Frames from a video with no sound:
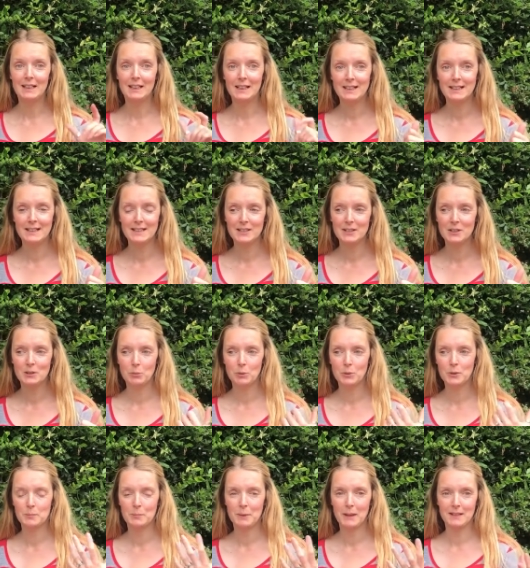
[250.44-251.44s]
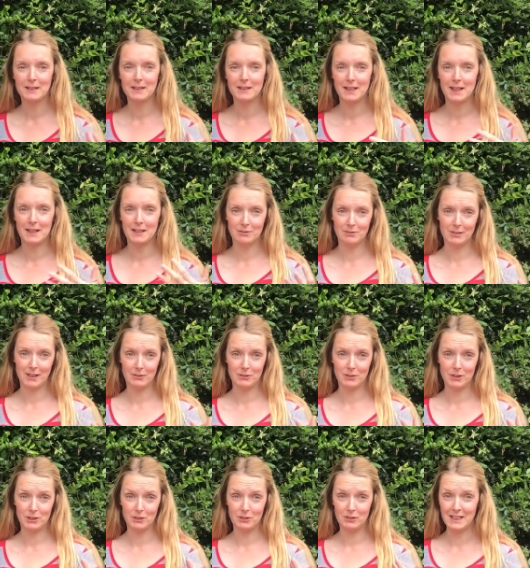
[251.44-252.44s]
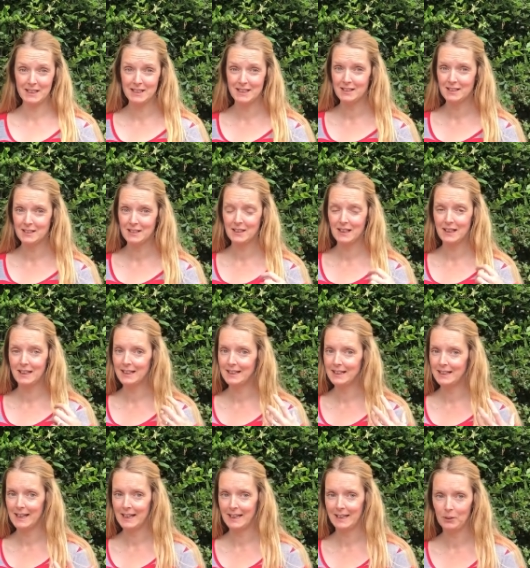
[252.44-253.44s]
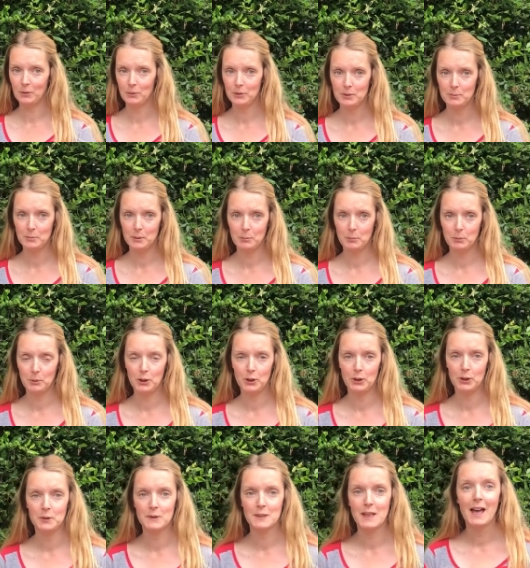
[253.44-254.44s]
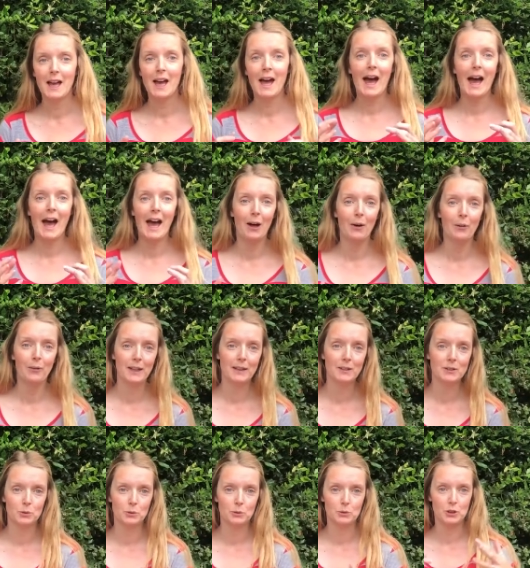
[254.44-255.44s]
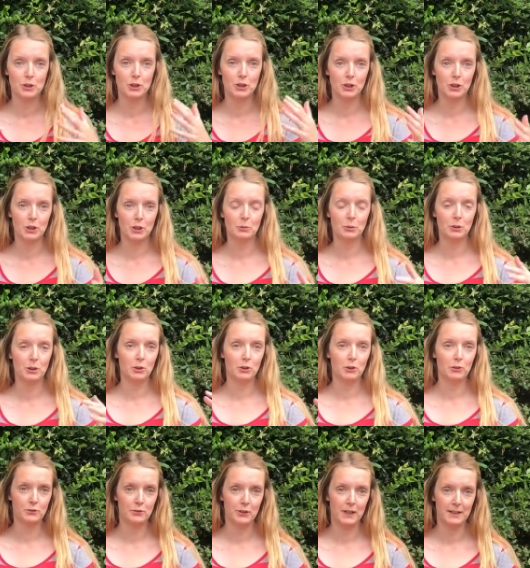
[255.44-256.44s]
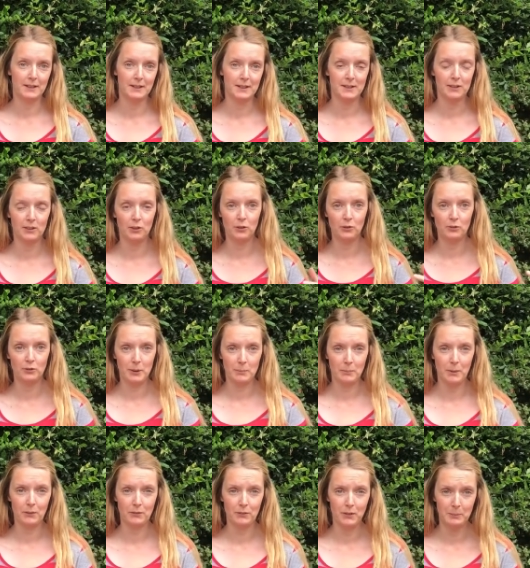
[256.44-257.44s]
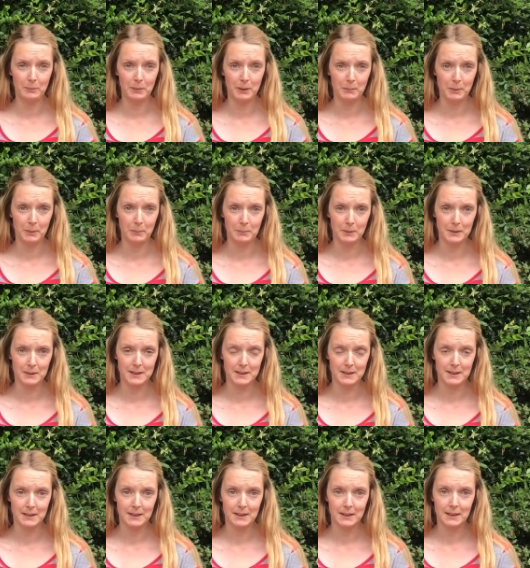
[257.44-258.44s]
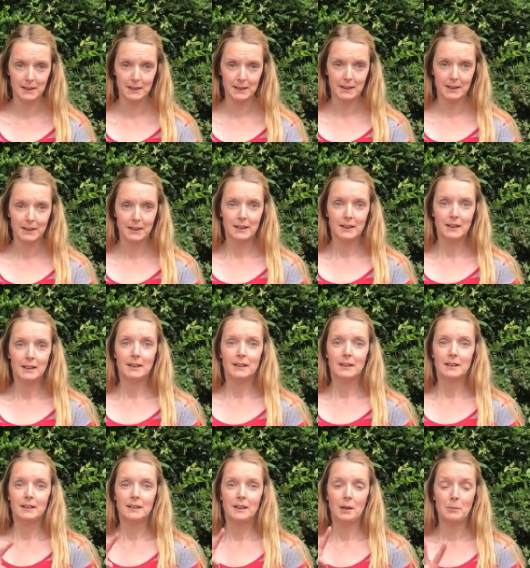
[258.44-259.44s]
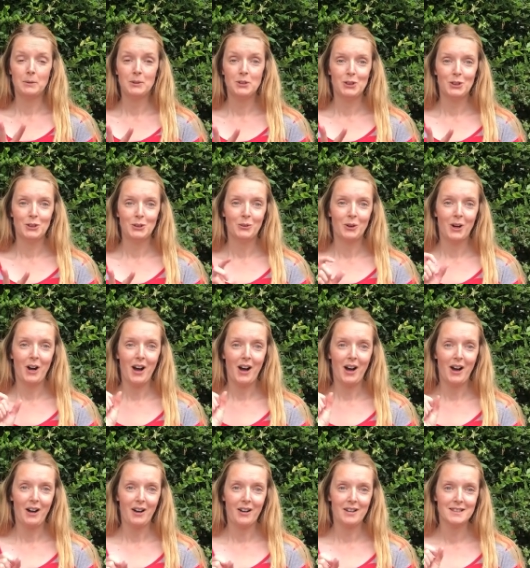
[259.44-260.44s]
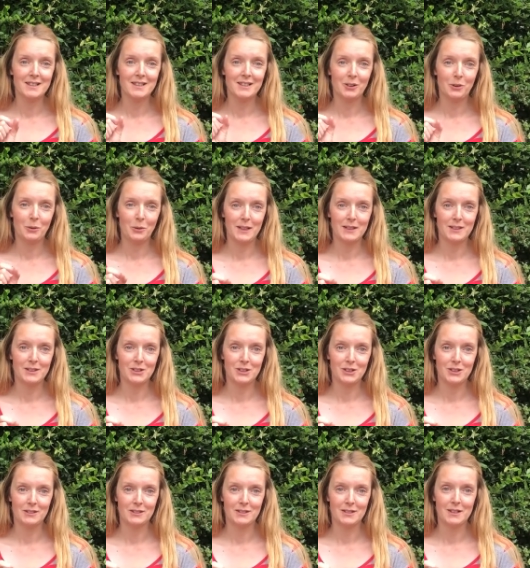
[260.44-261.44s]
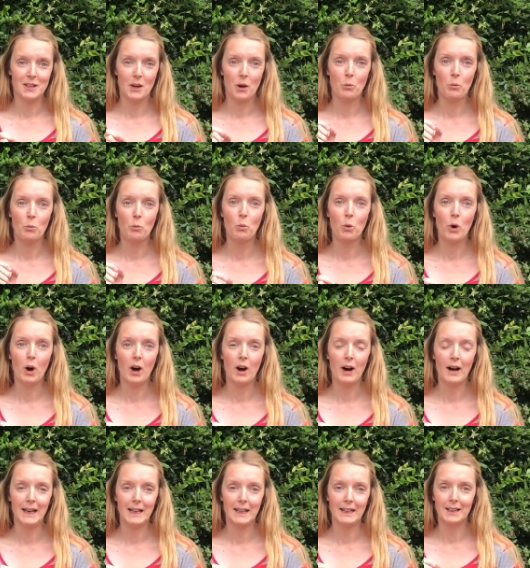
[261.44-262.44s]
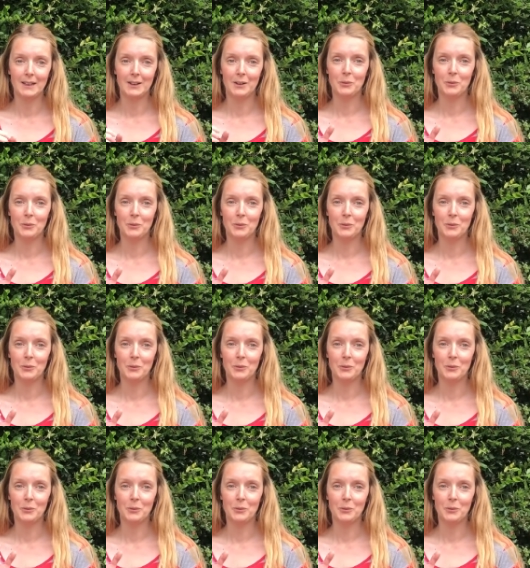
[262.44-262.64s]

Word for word: Listen to what's being said around you. Listen to the language people use, how they talk to you and your friends, your female family members. Number two, ask questions. Why?